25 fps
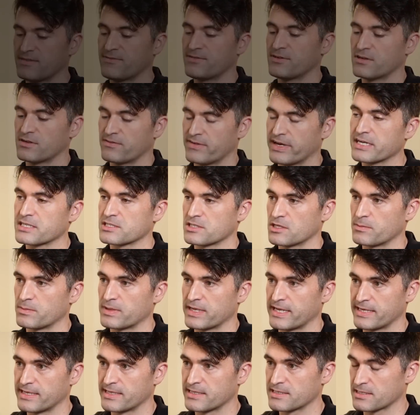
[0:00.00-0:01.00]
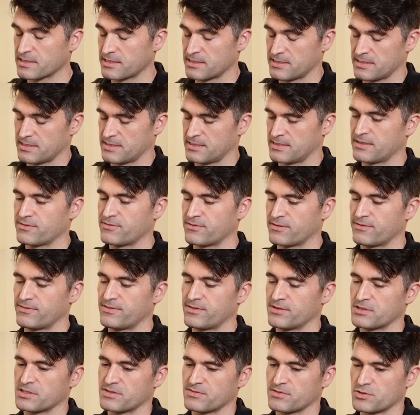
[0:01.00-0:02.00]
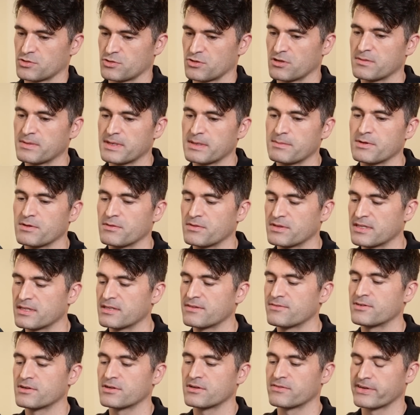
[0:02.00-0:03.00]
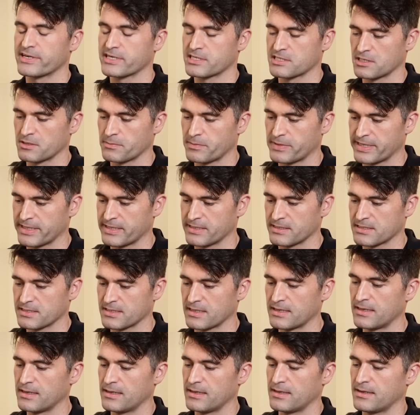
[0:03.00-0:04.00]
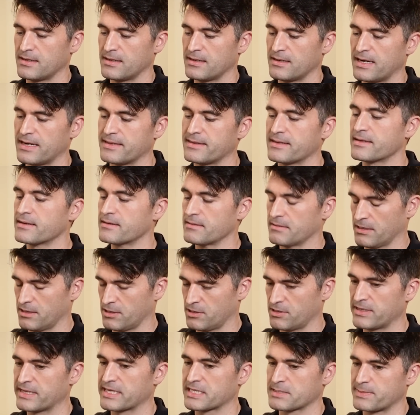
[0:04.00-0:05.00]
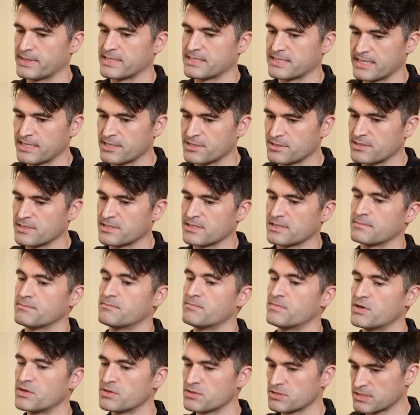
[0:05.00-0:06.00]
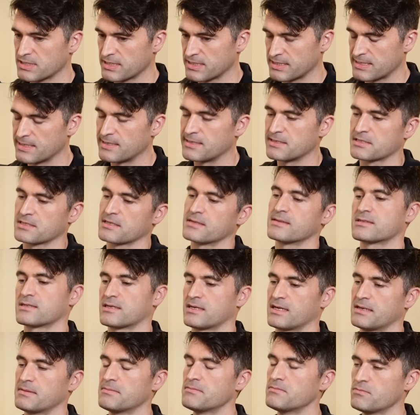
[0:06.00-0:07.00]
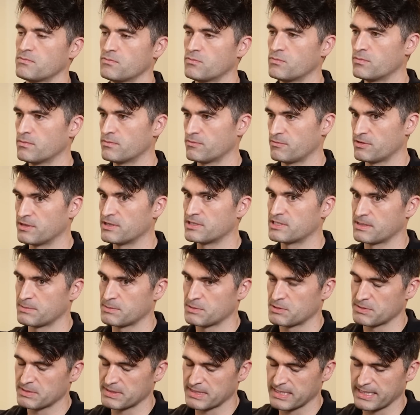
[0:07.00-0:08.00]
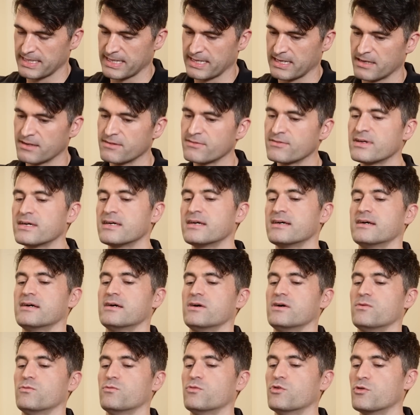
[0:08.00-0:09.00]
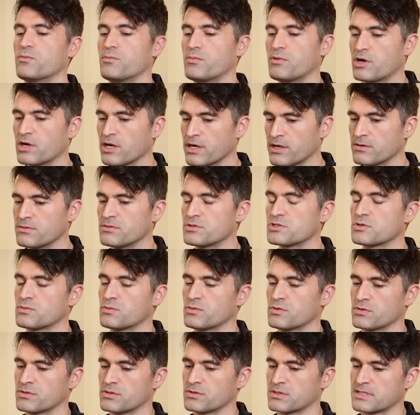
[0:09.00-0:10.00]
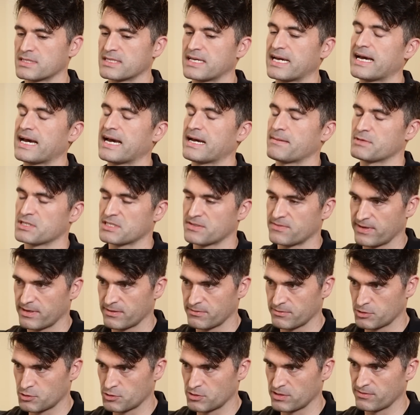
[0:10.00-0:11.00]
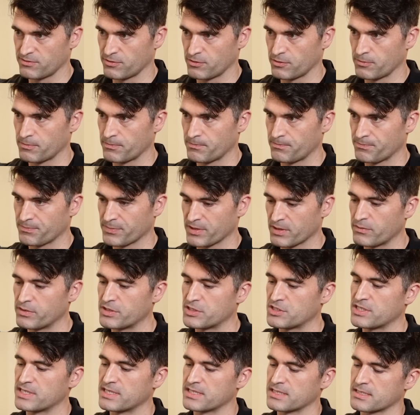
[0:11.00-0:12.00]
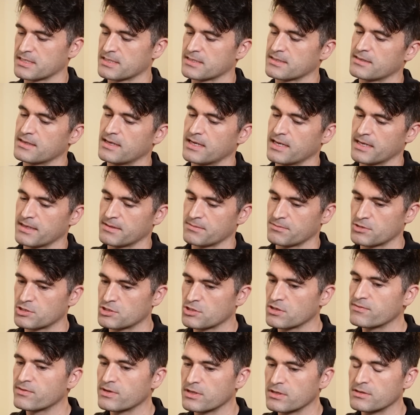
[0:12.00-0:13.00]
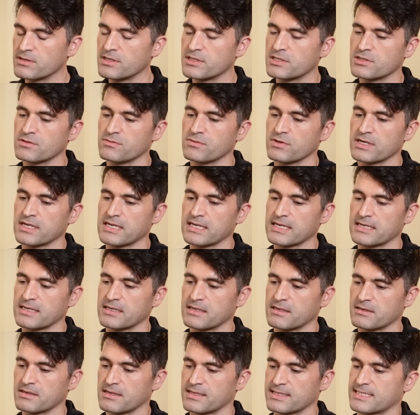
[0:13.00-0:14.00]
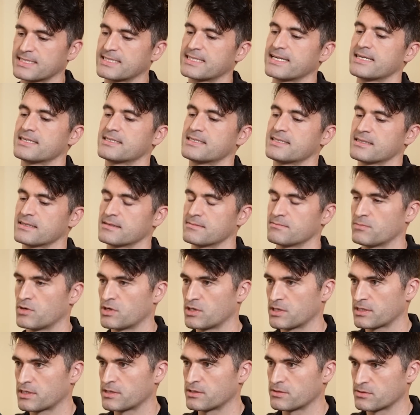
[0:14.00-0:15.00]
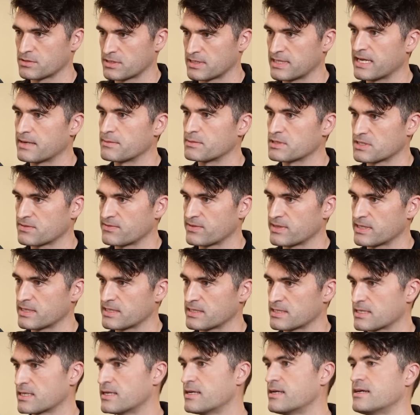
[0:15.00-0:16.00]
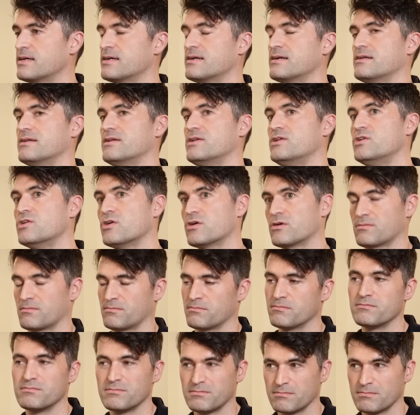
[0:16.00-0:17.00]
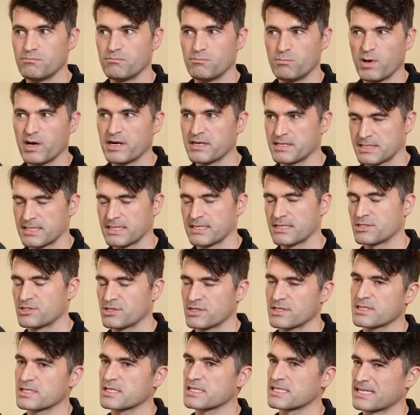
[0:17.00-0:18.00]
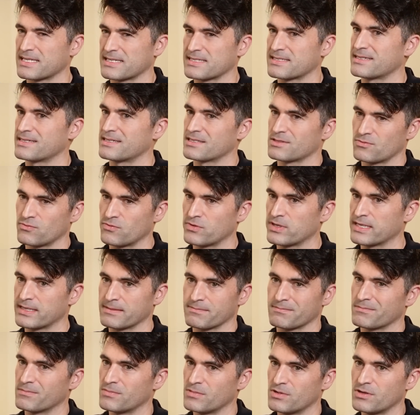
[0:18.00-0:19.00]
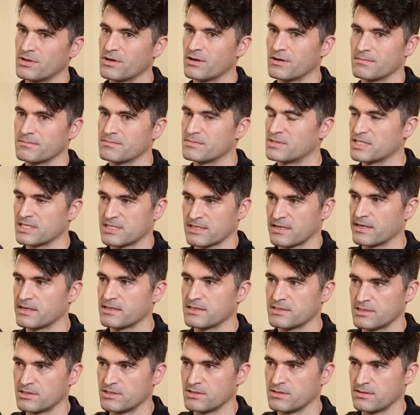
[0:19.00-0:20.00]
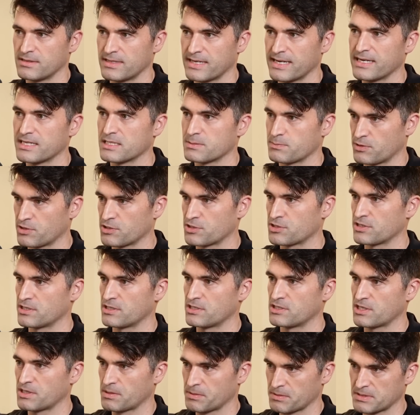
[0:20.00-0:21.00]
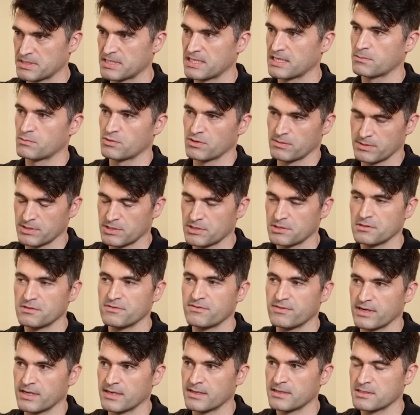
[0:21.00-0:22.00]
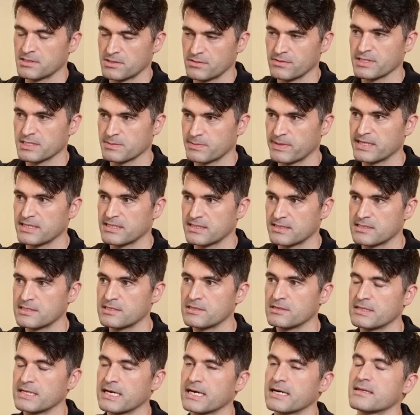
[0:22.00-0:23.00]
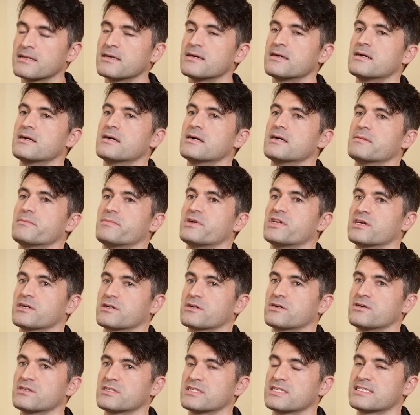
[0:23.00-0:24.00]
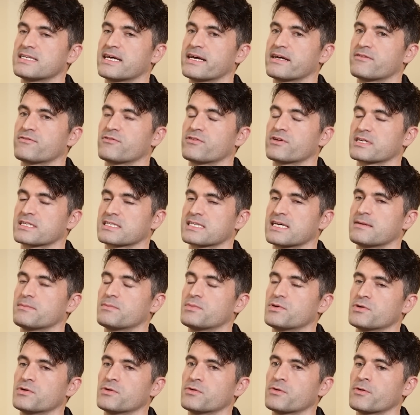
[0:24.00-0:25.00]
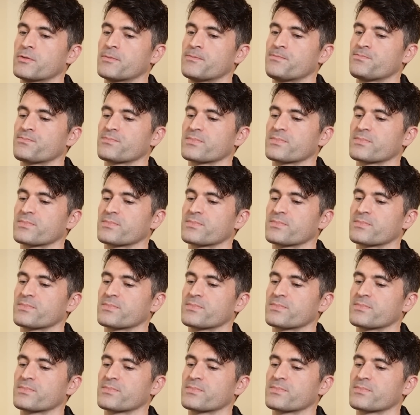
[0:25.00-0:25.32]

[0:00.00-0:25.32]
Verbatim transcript: the field of exoplanets, because there's different fields of astronomy, but within the field of exoplanets, I think a good expectation is that most of the telescope time that JWST have will go towards atmospheric retrieval, which is uh, sort of alluded to earlier, you know, like detecting molecules in the atmospheres, not biosignatures, because as I said, it's really not designed to do that. It's pushing JWST probably too far to expect it to do that. But it could detect, for example,